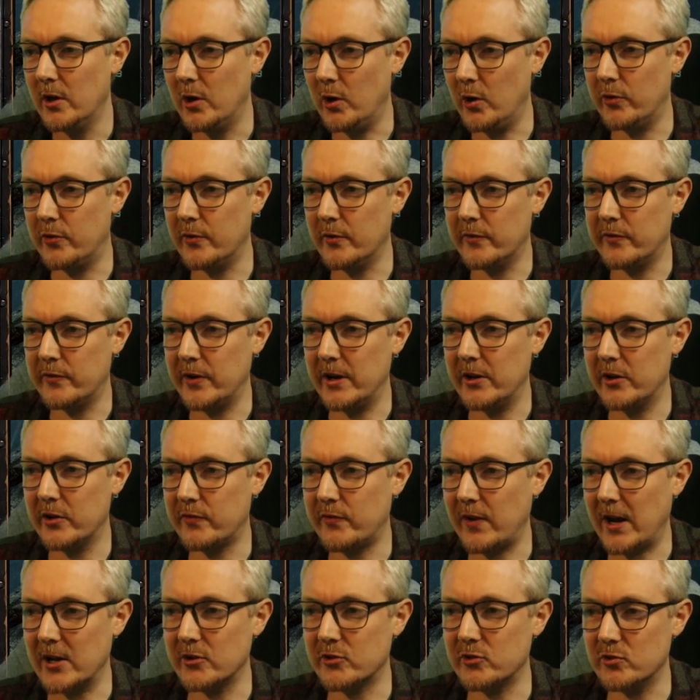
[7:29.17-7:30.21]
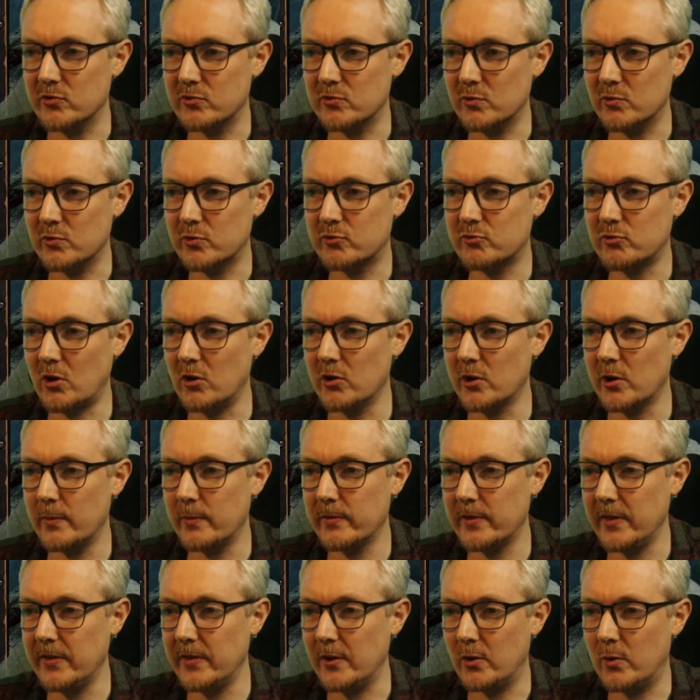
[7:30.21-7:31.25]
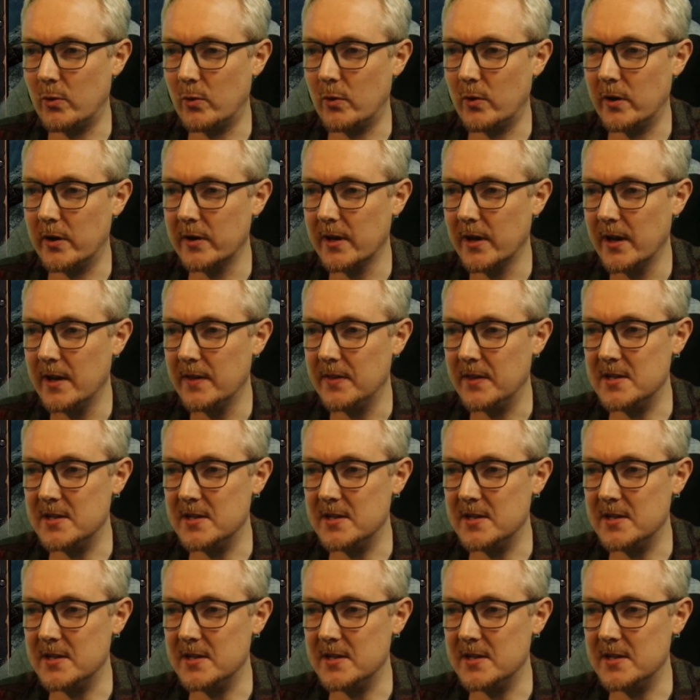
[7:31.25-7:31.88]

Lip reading: Although various factions grow stronger within the Horde,